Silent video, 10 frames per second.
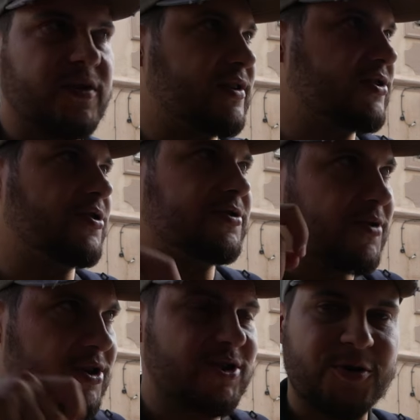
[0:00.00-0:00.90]
This sauce.
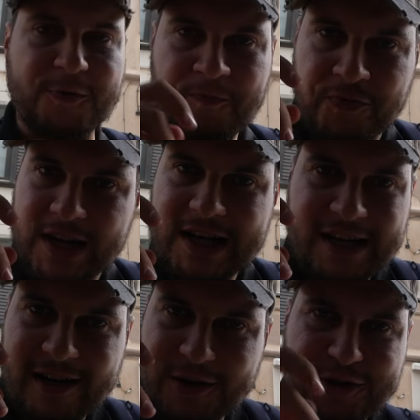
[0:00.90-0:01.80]
So
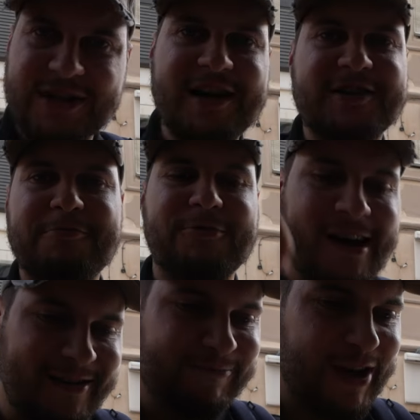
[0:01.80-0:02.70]
take the
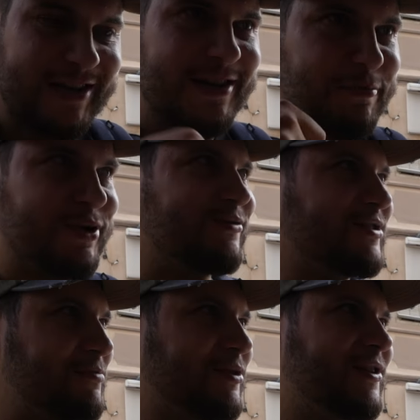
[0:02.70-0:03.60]
bread and
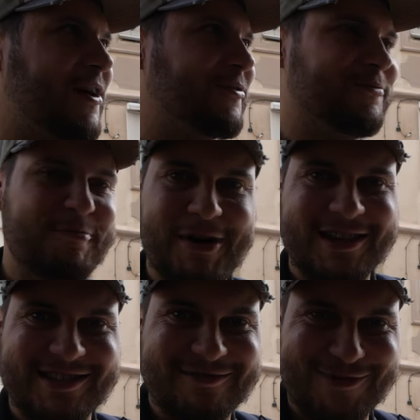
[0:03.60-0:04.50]
dip it down.
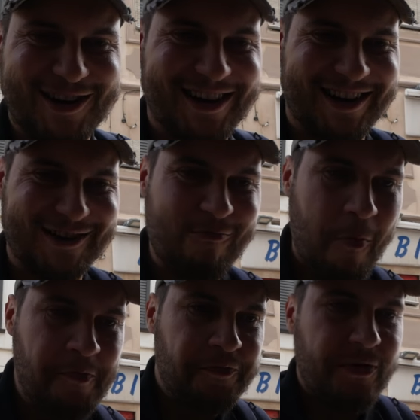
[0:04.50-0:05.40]
Amazing. I like it.
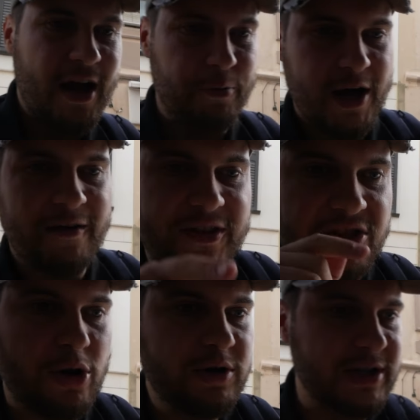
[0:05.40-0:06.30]
And we have the third